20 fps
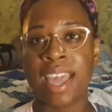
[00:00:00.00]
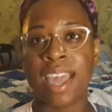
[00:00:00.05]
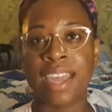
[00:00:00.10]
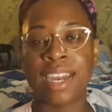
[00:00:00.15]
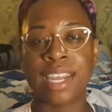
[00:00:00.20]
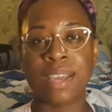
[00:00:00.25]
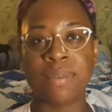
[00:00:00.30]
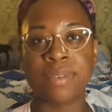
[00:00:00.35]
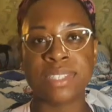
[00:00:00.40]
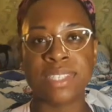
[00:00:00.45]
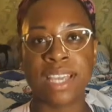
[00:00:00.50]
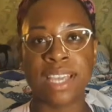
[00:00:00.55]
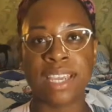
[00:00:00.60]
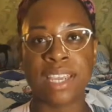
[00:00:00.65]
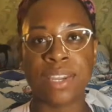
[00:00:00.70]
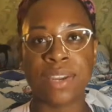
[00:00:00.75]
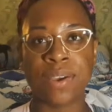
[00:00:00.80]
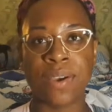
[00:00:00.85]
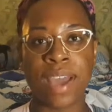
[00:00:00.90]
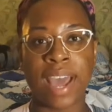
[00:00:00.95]
and he was like,
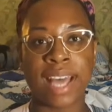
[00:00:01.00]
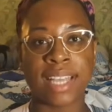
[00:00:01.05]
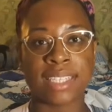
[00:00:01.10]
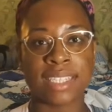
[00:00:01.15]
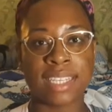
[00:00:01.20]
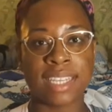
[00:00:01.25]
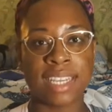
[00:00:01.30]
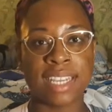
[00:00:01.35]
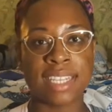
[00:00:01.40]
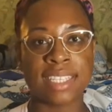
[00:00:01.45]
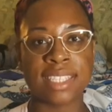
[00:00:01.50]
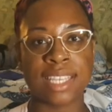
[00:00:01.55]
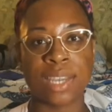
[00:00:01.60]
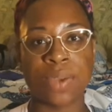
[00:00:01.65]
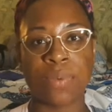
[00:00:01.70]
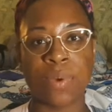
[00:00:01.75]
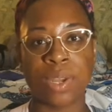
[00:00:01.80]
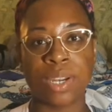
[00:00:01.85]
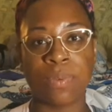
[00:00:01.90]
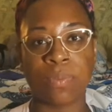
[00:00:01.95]
asking us like
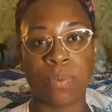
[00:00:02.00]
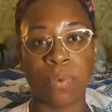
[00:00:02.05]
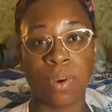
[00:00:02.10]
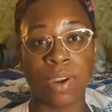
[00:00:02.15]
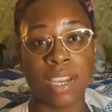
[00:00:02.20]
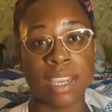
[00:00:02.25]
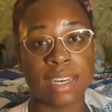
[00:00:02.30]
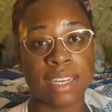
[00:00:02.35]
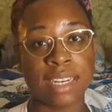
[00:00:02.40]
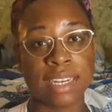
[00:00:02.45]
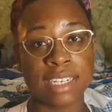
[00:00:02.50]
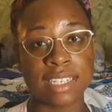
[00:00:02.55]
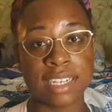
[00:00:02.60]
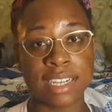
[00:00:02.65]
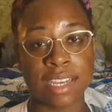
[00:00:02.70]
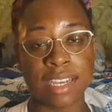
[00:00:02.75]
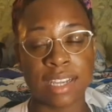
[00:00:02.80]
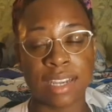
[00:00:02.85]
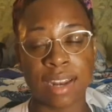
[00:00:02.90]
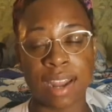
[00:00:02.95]
what work it needed
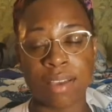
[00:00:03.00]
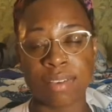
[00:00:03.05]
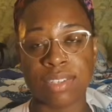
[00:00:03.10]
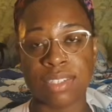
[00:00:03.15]
done,